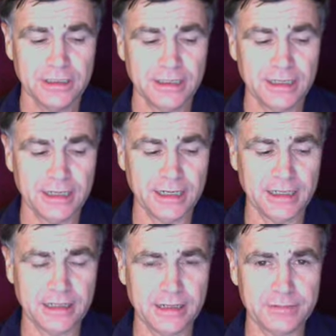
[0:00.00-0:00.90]

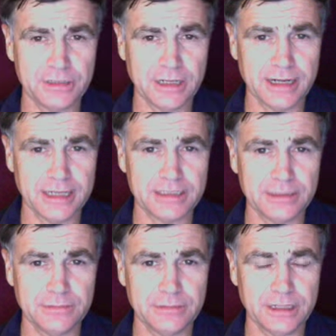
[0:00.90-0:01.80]
And I asked
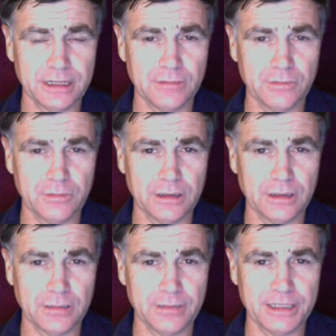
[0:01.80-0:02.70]
him that
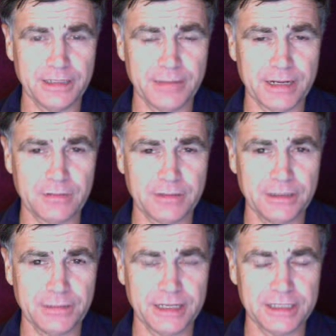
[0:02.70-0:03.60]
I'm going to get back with
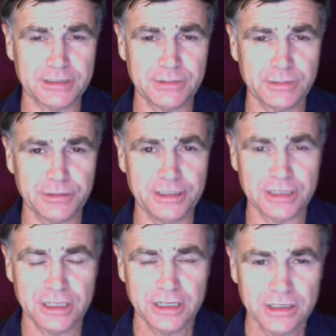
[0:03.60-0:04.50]
him. I asked him to please
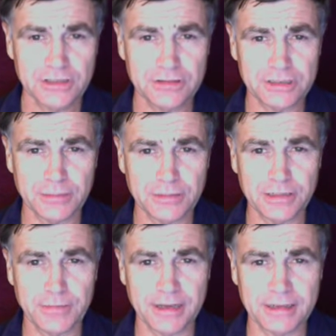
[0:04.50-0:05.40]
do something
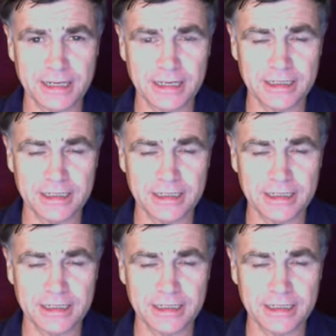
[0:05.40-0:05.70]
about that.